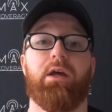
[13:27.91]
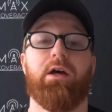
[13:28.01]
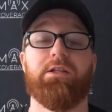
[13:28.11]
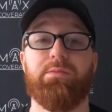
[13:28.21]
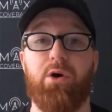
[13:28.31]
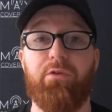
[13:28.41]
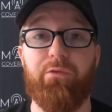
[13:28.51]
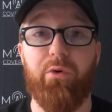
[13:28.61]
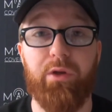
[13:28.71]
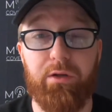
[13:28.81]
A small
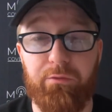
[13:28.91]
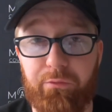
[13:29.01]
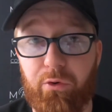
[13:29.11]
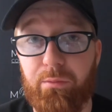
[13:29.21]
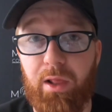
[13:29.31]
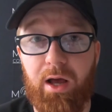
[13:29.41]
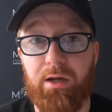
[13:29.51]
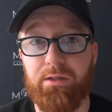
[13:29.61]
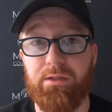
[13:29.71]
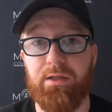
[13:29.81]
forward getting 4
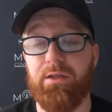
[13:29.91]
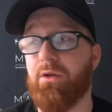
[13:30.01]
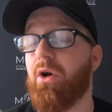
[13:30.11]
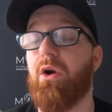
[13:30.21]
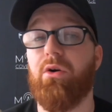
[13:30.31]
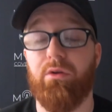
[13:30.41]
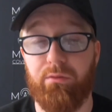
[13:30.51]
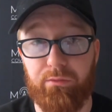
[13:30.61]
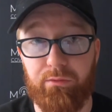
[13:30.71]
blocks, that's unheard of.